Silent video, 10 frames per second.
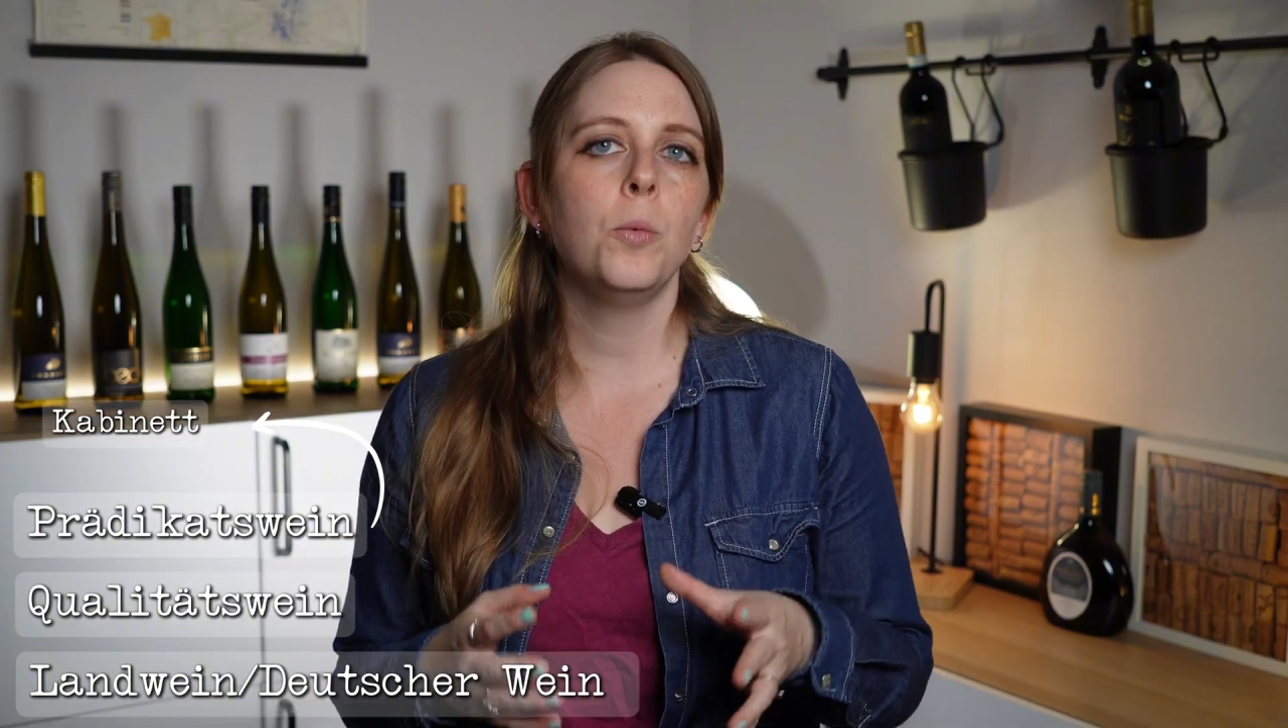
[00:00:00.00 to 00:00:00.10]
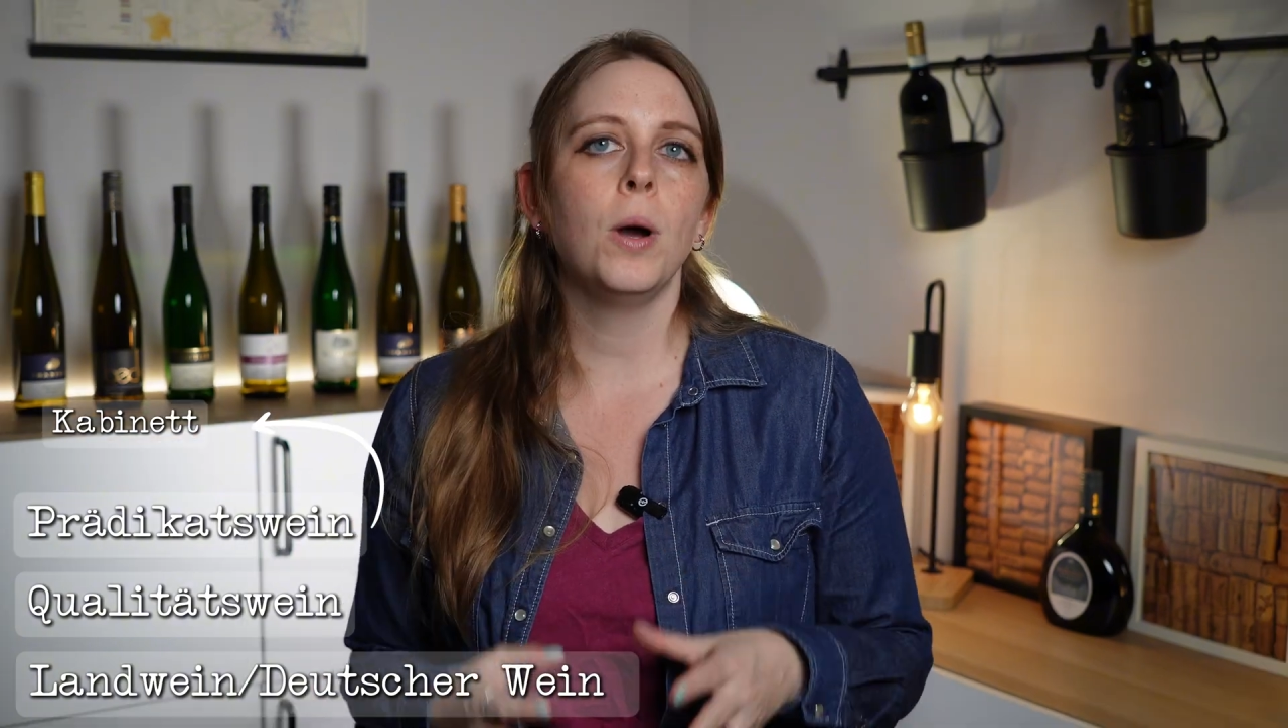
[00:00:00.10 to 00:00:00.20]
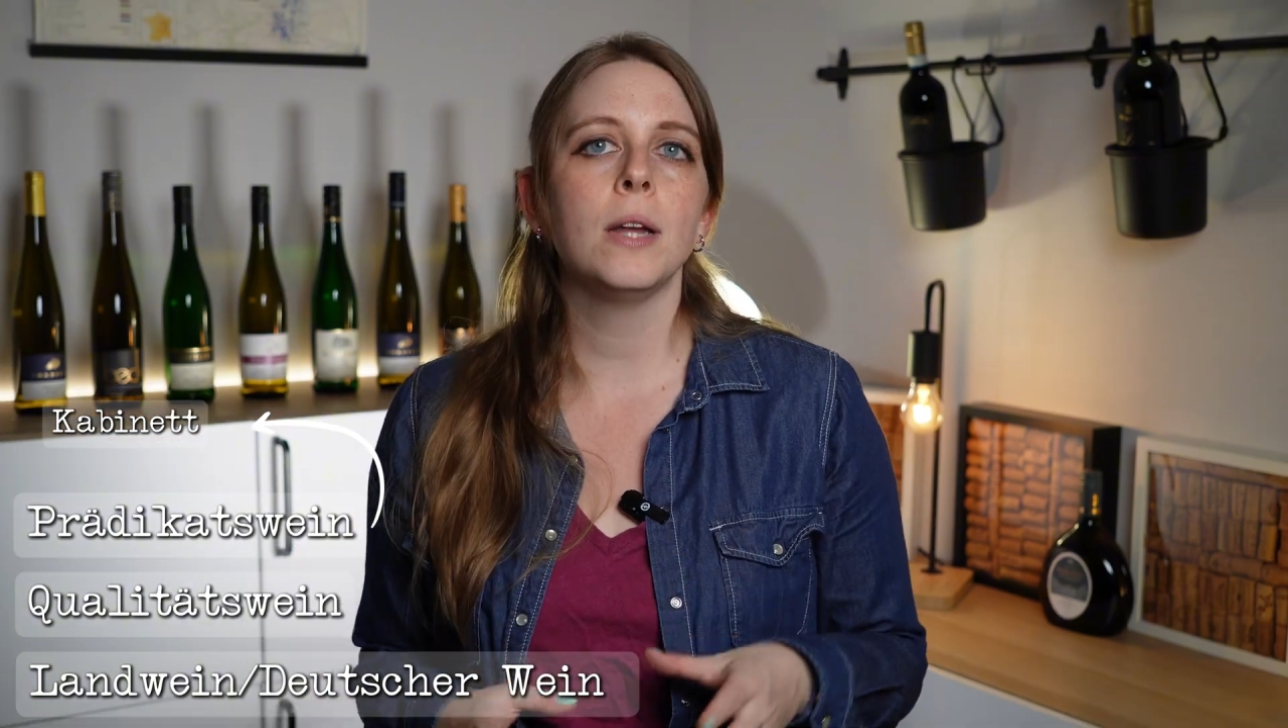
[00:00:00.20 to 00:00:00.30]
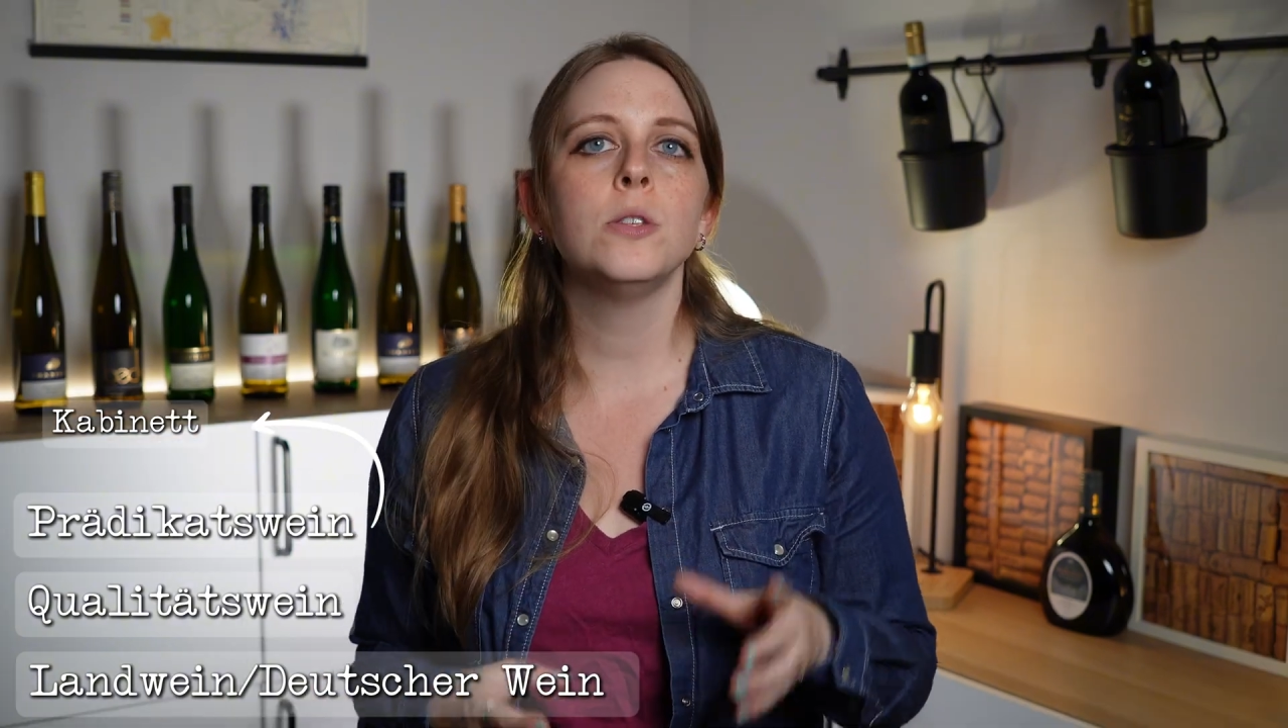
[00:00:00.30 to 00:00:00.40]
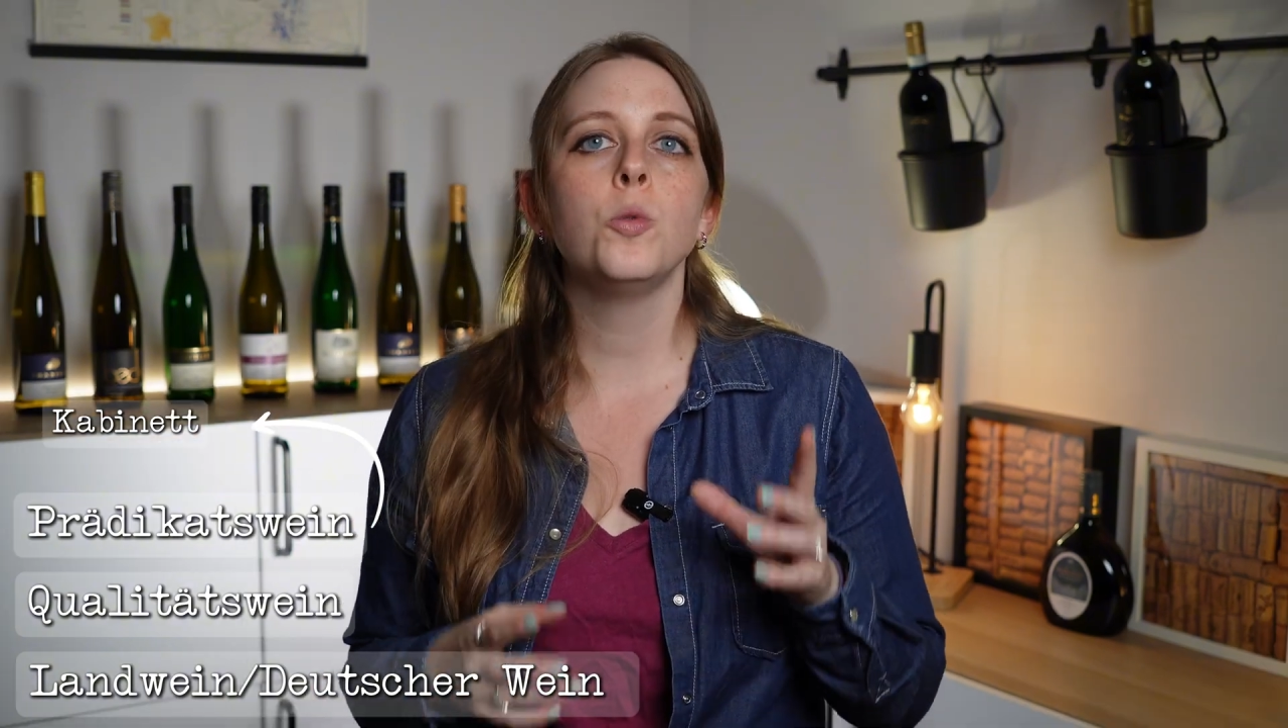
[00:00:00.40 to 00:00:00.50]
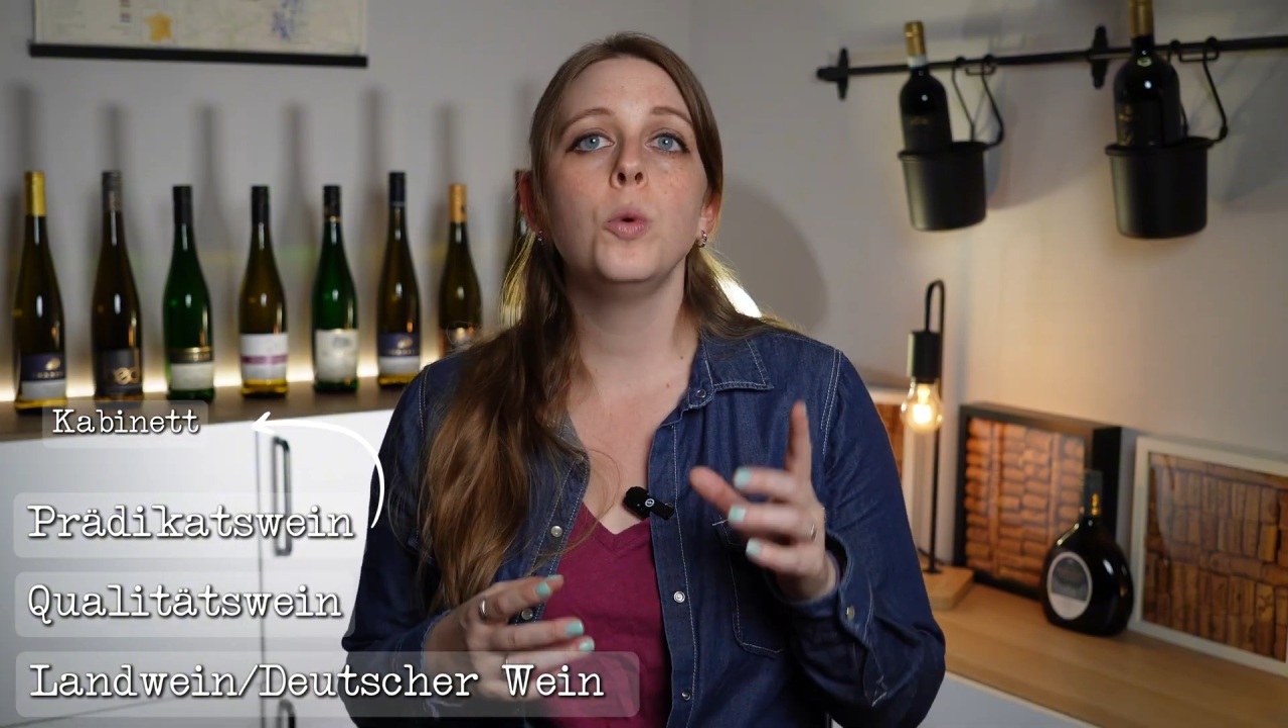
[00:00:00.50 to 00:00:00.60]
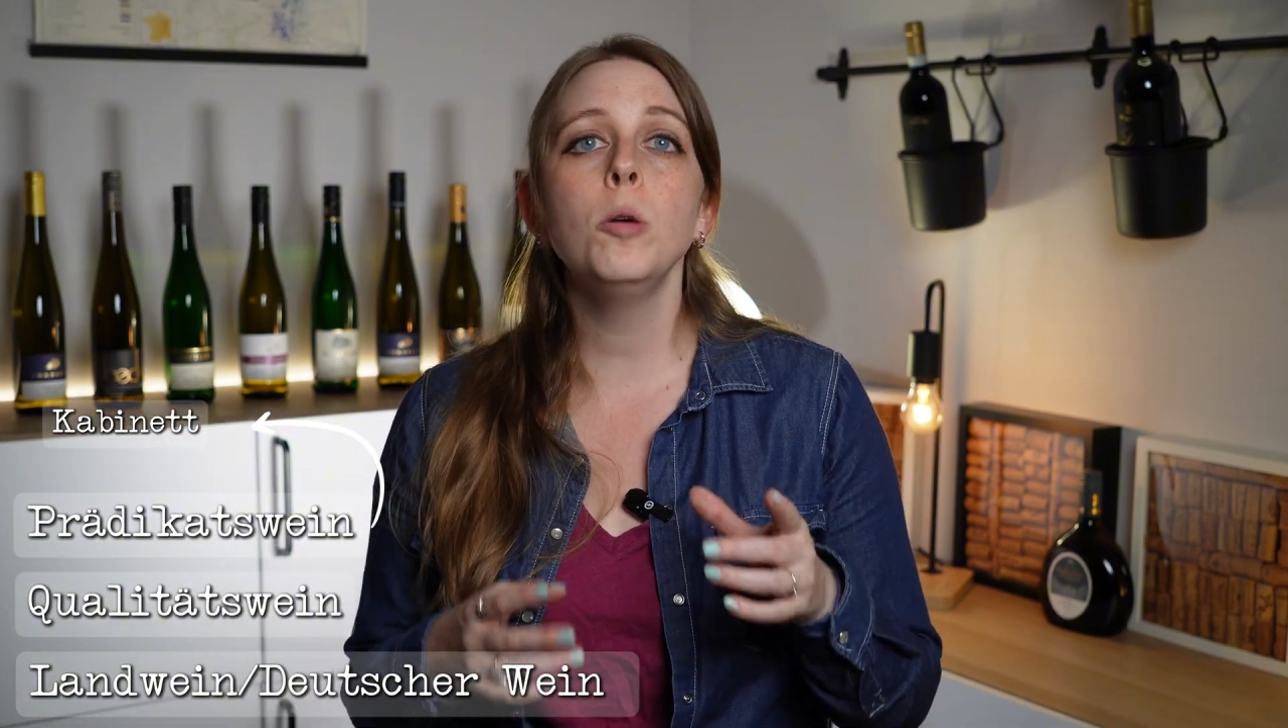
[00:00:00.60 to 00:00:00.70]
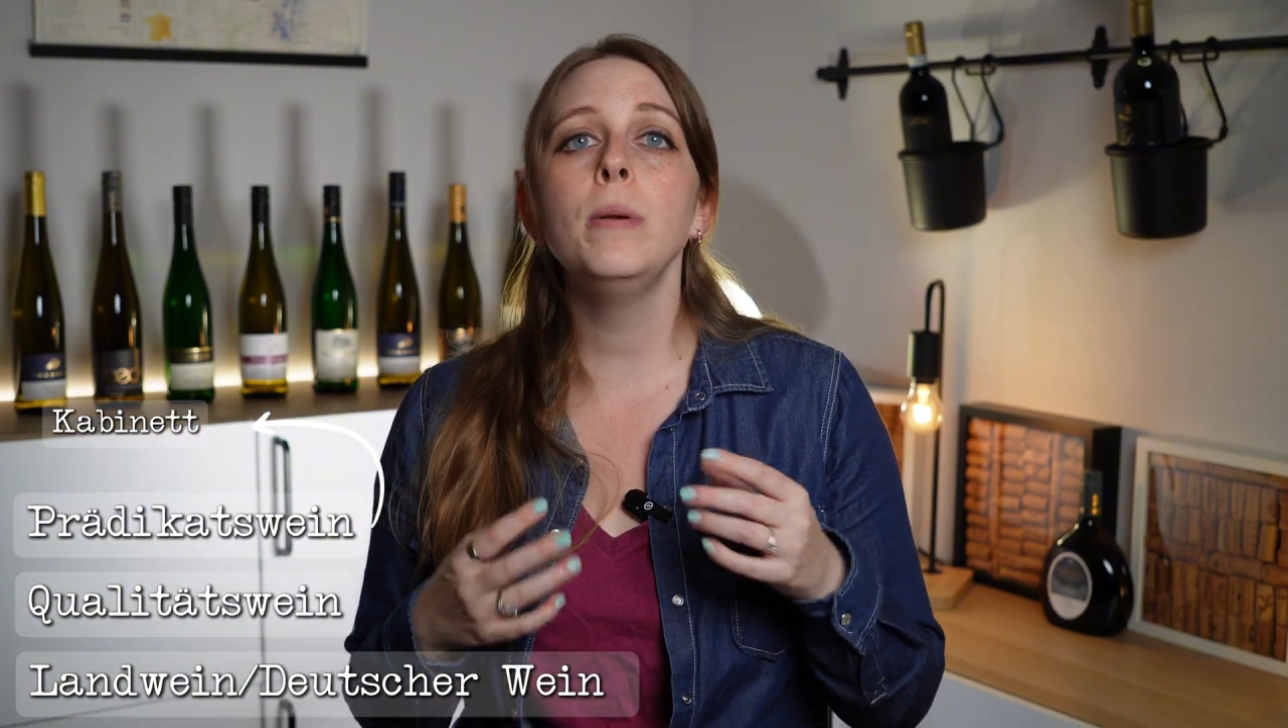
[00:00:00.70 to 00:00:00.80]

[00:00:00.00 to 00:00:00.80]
wines will